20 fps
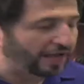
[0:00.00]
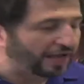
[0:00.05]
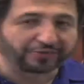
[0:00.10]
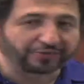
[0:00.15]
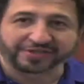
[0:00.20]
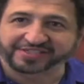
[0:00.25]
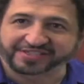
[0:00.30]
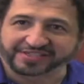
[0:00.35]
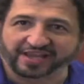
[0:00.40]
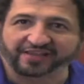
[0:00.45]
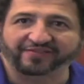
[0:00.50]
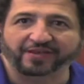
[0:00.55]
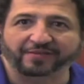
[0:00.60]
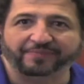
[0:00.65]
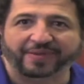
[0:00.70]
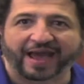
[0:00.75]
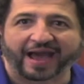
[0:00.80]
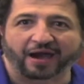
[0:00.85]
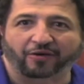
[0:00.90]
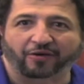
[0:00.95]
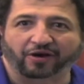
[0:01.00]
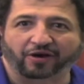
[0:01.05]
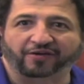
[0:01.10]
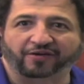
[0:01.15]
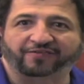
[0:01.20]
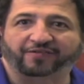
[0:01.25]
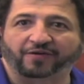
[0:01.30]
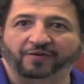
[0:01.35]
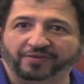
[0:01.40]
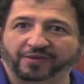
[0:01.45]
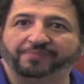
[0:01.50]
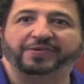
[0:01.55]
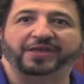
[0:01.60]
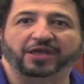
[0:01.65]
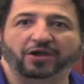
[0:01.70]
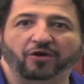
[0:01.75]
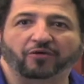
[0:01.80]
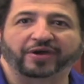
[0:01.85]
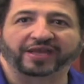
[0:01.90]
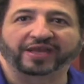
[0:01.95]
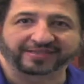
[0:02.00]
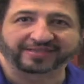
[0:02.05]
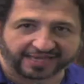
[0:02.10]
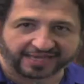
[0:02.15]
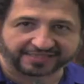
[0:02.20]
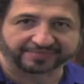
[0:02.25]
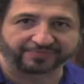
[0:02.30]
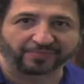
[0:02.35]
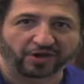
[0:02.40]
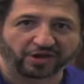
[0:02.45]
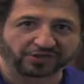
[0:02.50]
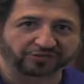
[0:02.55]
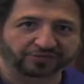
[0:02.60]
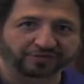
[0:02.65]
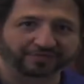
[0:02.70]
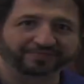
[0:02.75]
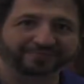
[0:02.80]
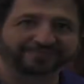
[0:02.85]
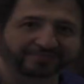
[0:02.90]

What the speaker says: receiving power from the PoE test module.